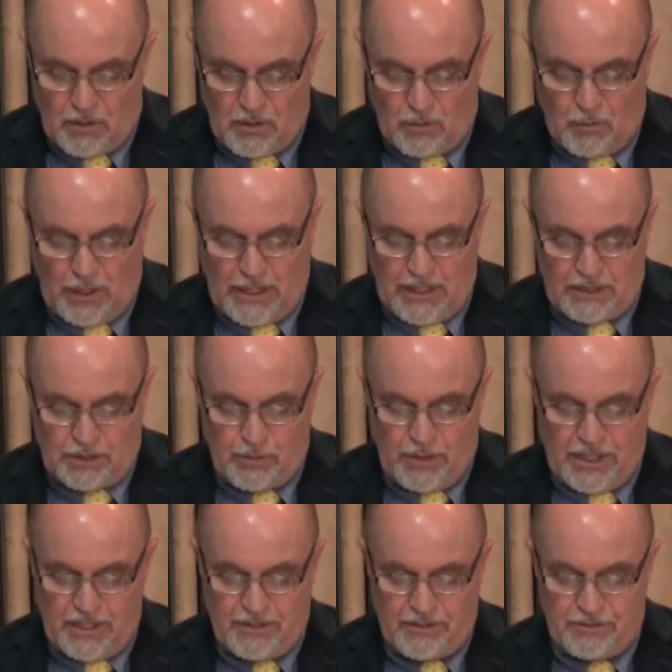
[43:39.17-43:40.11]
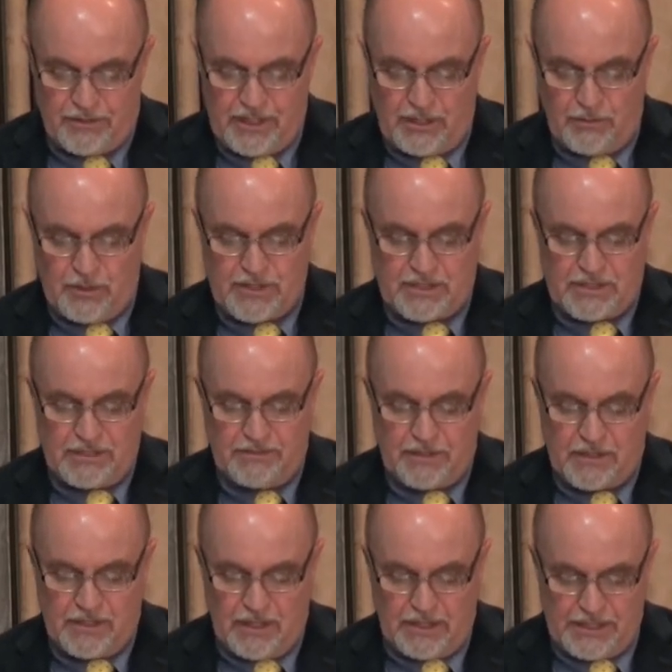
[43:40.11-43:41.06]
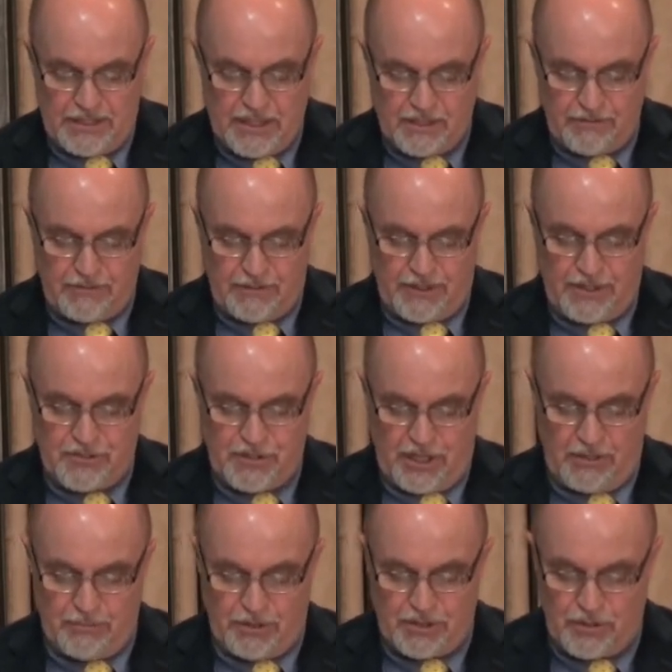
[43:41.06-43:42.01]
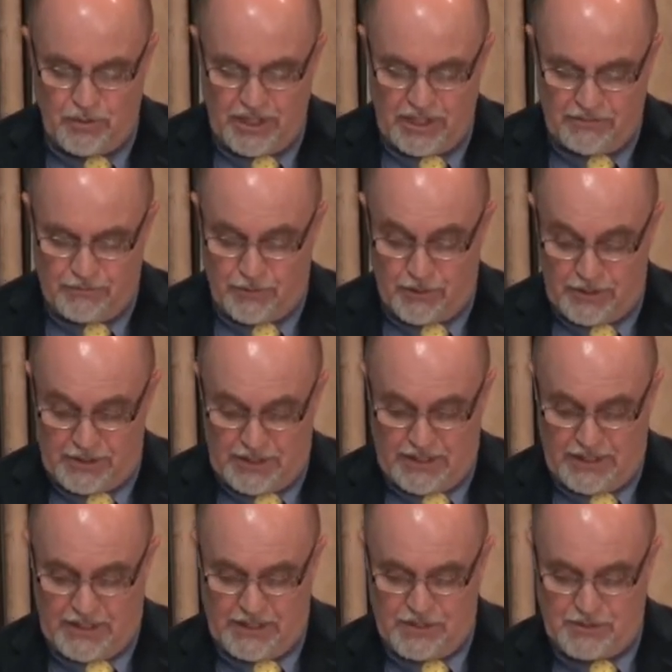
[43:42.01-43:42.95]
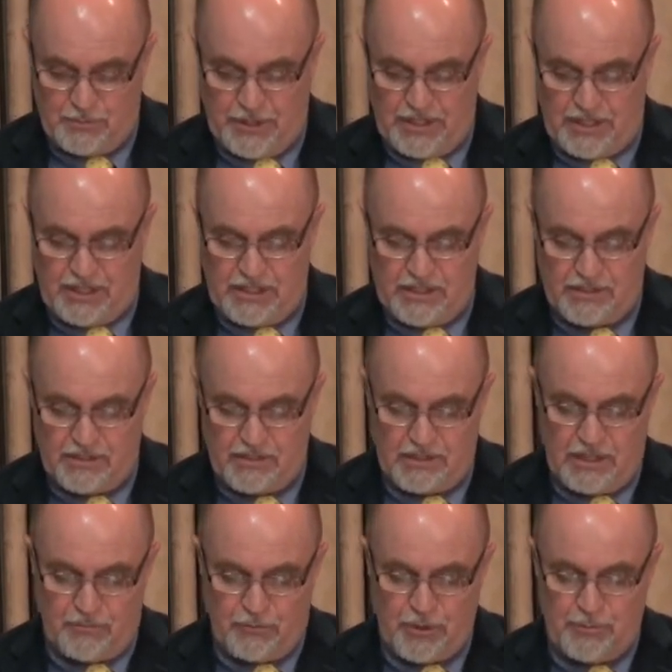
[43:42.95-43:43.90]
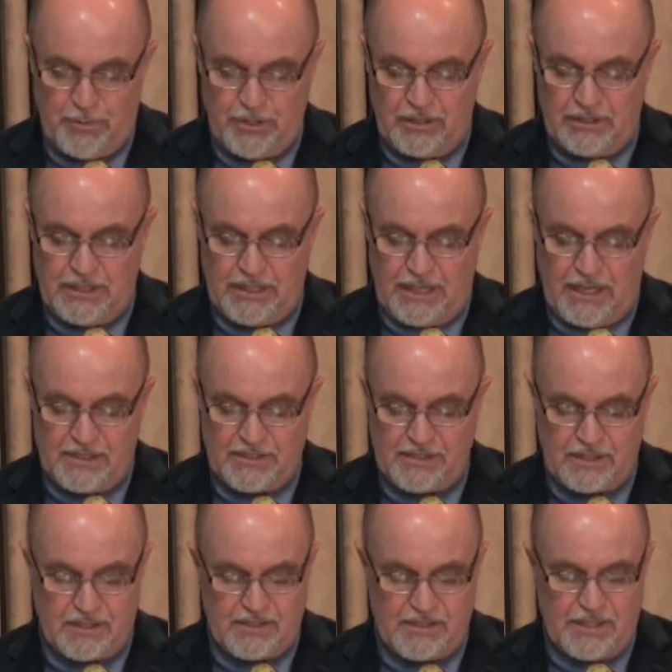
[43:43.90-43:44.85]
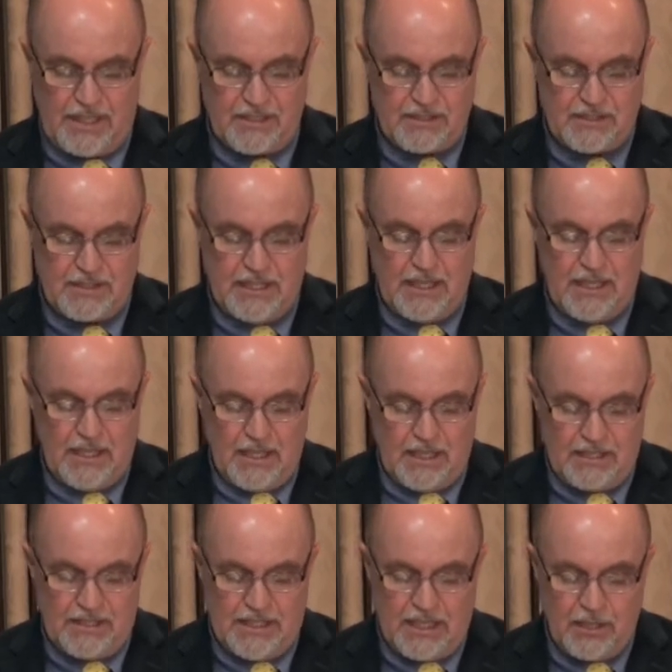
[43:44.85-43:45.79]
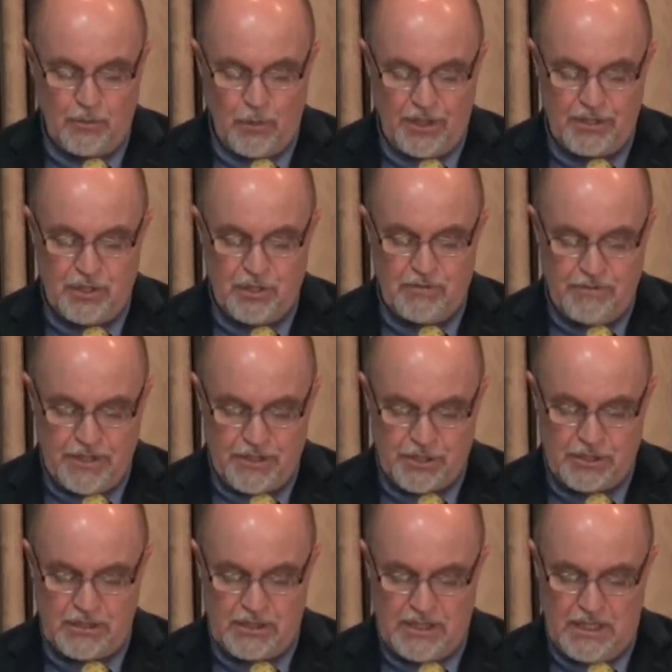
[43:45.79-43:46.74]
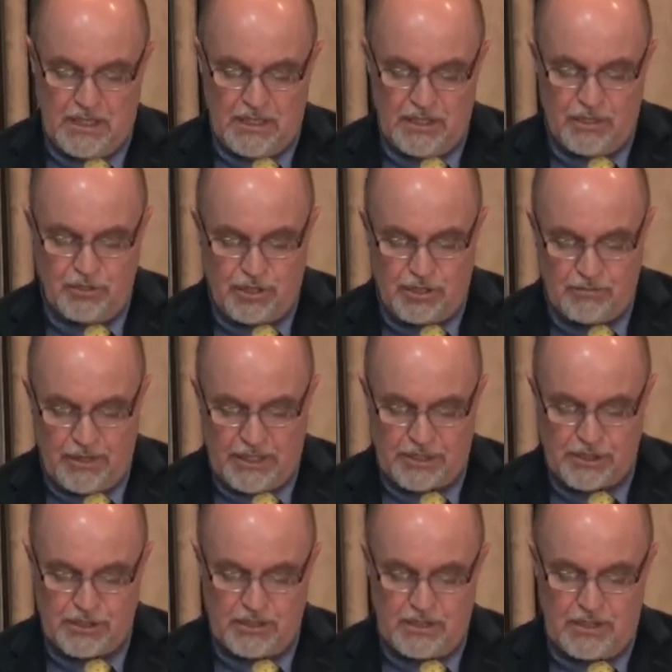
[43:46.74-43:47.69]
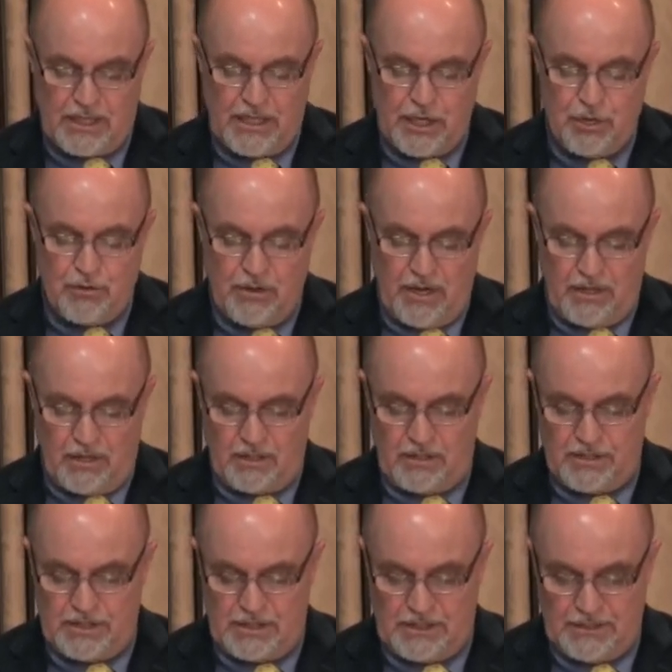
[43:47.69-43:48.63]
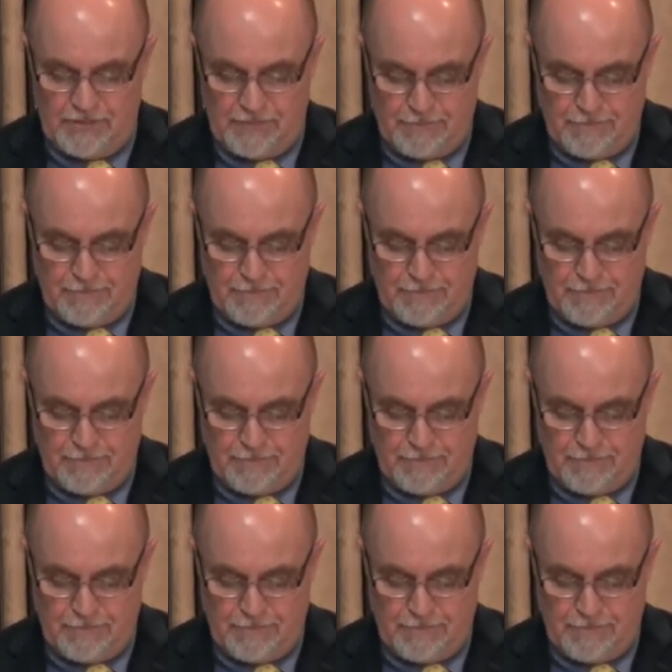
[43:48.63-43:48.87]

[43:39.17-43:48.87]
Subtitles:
While 2013 was a difficult year for the Chamber, 2014 has been a year of rebuilding and success, done with new vision, new direction, and new energy.